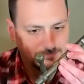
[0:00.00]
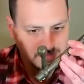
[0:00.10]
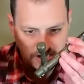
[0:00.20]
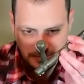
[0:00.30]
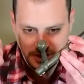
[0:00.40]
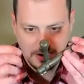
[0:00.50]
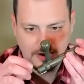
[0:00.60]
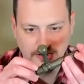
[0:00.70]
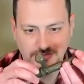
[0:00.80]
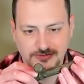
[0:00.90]
coming
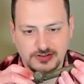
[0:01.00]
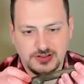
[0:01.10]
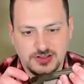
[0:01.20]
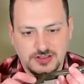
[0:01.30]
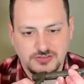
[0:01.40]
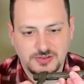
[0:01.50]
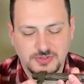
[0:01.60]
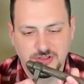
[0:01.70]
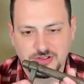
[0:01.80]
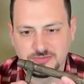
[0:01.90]
off, as some
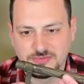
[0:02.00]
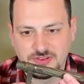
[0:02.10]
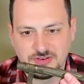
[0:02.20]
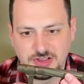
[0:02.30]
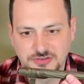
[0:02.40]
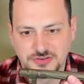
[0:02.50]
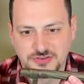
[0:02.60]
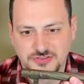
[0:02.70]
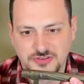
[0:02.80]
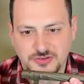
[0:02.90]
of the
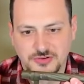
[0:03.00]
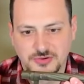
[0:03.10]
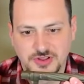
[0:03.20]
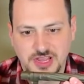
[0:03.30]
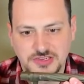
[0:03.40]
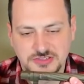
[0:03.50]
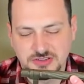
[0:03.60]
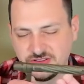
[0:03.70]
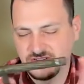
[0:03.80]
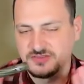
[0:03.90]
700s do
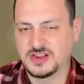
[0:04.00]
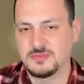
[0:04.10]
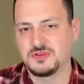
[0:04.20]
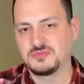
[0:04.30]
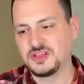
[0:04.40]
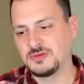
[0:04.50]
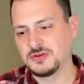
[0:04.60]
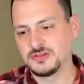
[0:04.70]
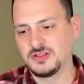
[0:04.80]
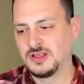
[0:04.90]
occasionally. It's never happened to me,
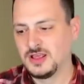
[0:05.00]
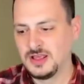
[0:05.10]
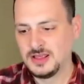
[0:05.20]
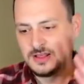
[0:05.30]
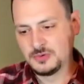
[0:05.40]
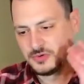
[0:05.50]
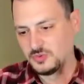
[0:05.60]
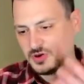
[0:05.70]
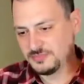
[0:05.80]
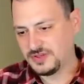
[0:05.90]
but with
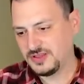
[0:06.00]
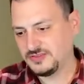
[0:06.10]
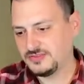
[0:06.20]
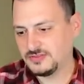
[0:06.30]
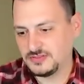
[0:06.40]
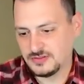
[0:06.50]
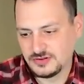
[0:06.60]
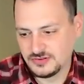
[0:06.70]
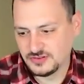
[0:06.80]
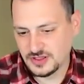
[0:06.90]
one piece,
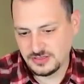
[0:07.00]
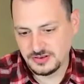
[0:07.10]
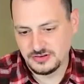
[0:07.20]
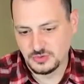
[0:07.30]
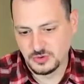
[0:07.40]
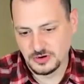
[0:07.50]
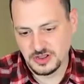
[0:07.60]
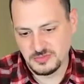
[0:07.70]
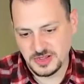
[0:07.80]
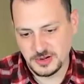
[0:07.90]
there's nothing to
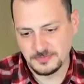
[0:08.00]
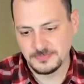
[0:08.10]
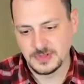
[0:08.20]
worry about.